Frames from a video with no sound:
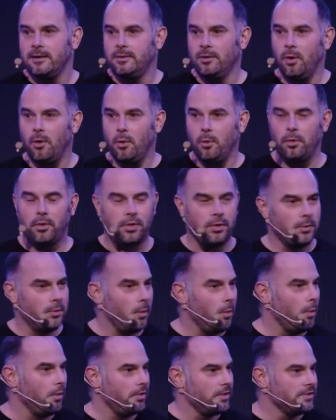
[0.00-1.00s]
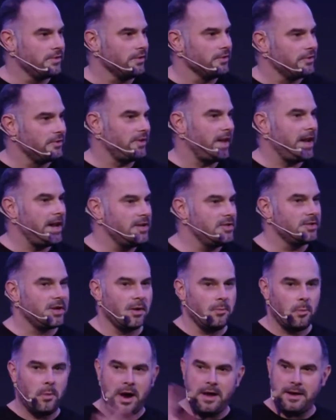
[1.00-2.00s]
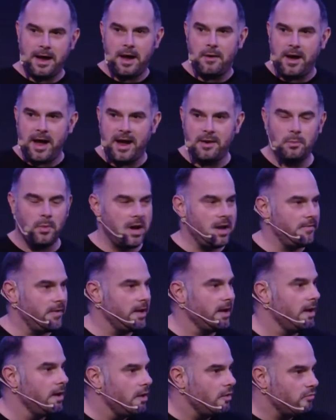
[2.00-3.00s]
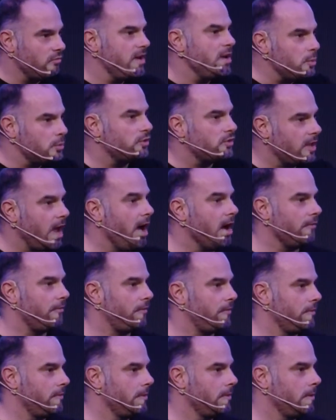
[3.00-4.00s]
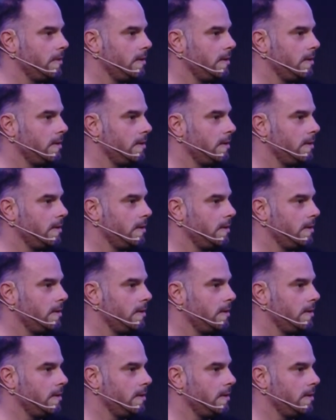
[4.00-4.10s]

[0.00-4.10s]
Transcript: not authors on stage hand-waving, real stuff.